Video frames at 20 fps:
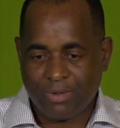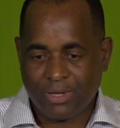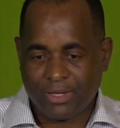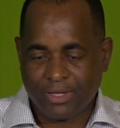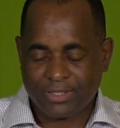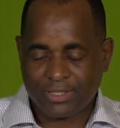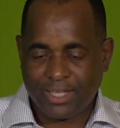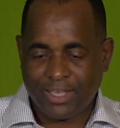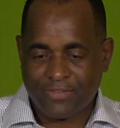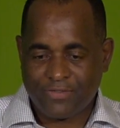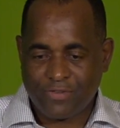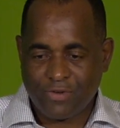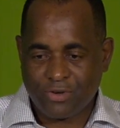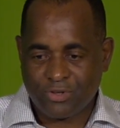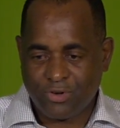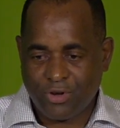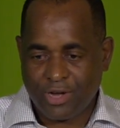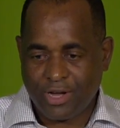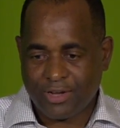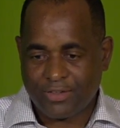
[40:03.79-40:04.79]
because if you're
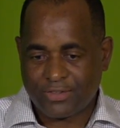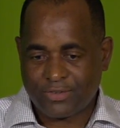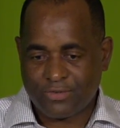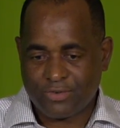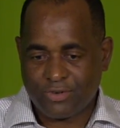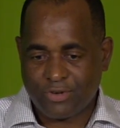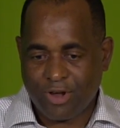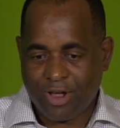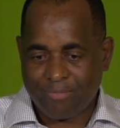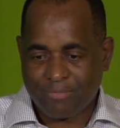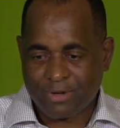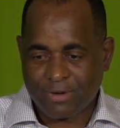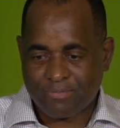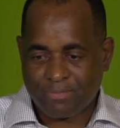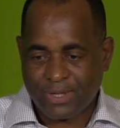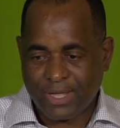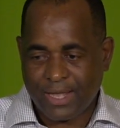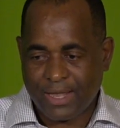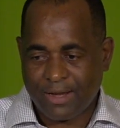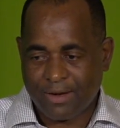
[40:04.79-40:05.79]
doing it to numb your
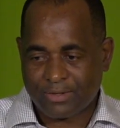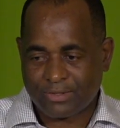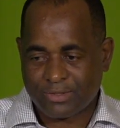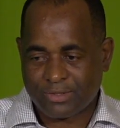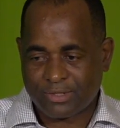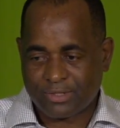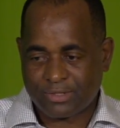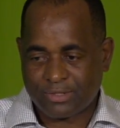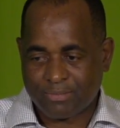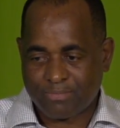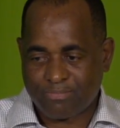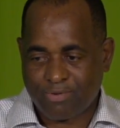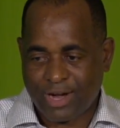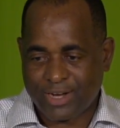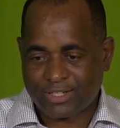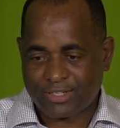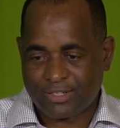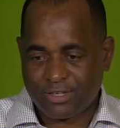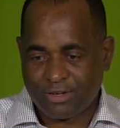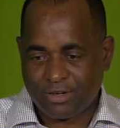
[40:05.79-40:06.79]
pain or to
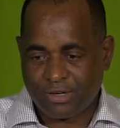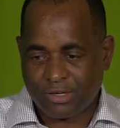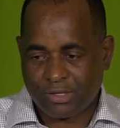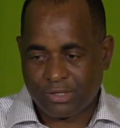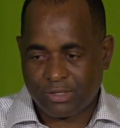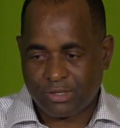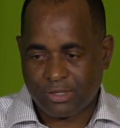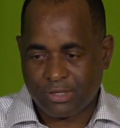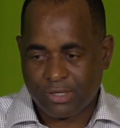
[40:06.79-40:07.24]
suppress your